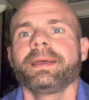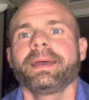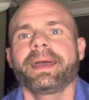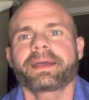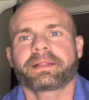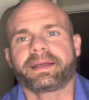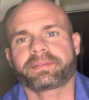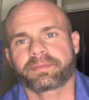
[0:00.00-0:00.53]
Hey
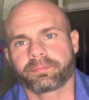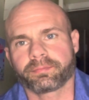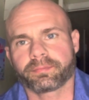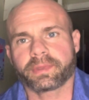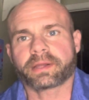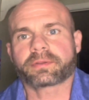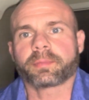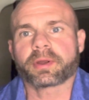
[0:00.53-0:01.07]
class,
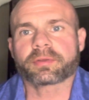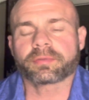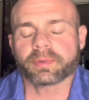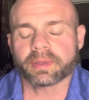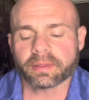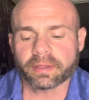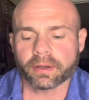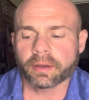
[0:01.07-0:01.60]
Dr. Mark
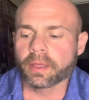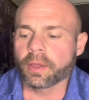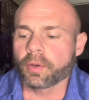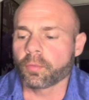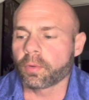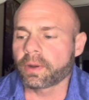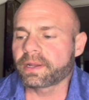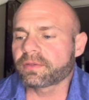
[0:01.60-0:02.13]
Smith here.
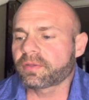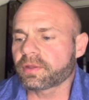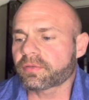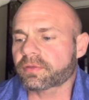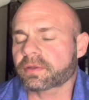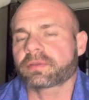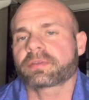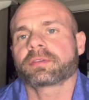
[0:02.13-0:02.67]
Wanted to
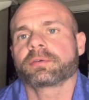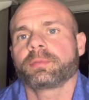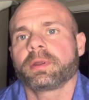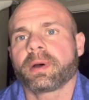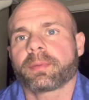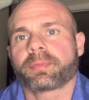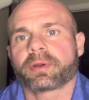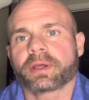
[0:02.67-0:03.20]
discuss a little bit
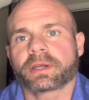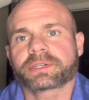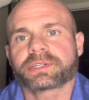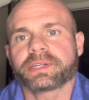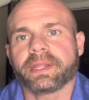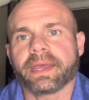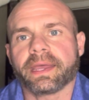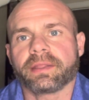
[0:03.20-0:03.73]
about
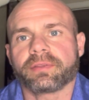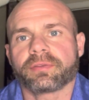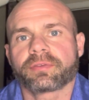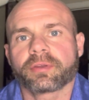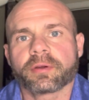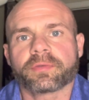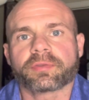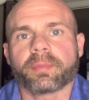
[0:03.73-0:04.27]
production and
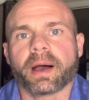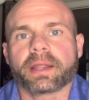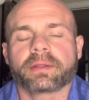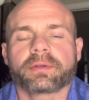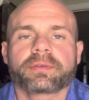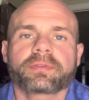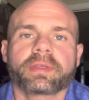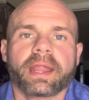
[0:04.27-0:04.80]
service
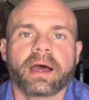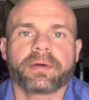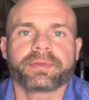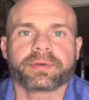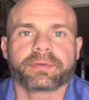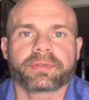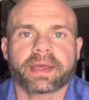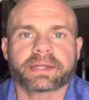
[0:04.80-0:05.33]
models and how
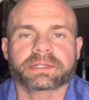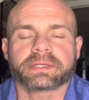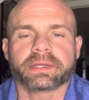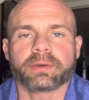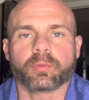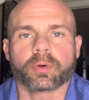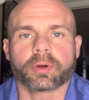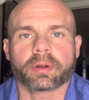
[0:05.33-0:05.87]
those actually
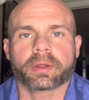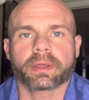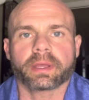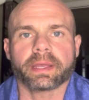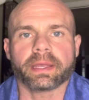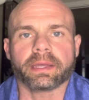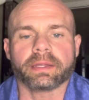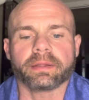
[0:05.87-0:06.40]
work
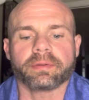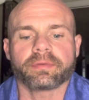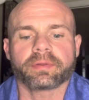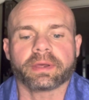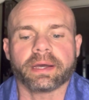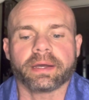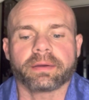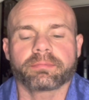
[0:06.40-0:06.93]
and
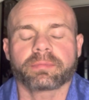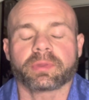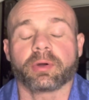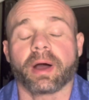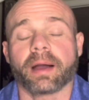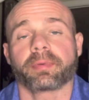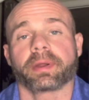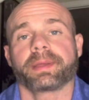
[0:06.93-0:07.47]

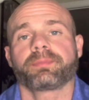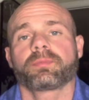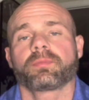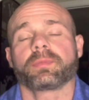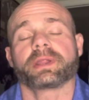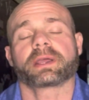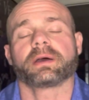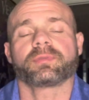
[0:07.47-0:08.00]
operate
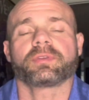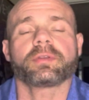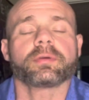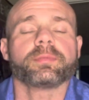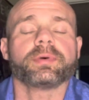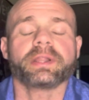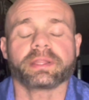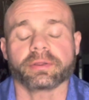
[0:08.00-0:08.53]
when it comes to
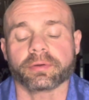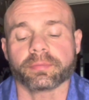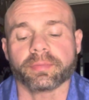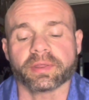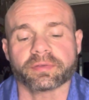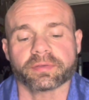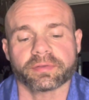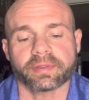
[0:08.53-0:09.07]
putting your
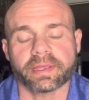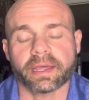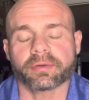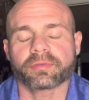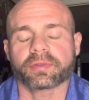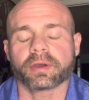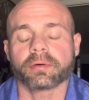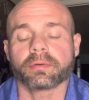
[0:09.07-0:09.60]
business together.
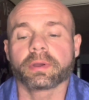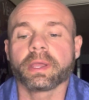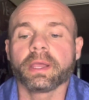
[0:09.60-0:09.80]
So